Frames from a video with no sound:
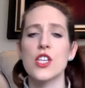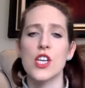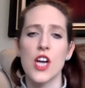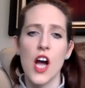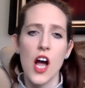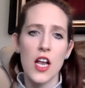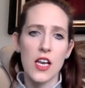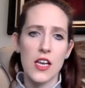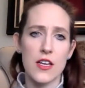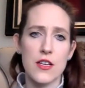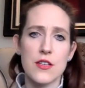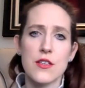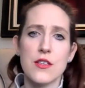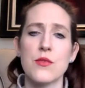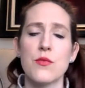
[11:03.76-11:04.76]
the
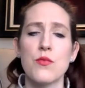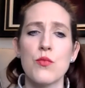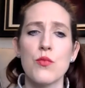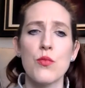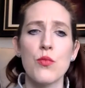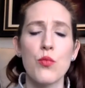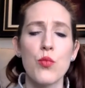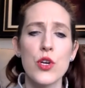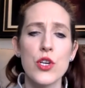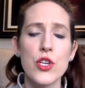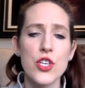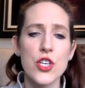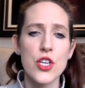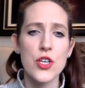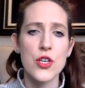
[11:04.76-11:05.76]
colours, would
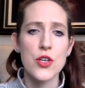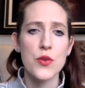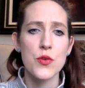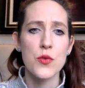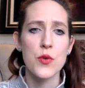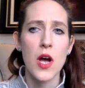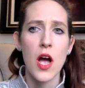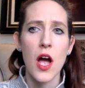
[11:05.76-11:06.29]
you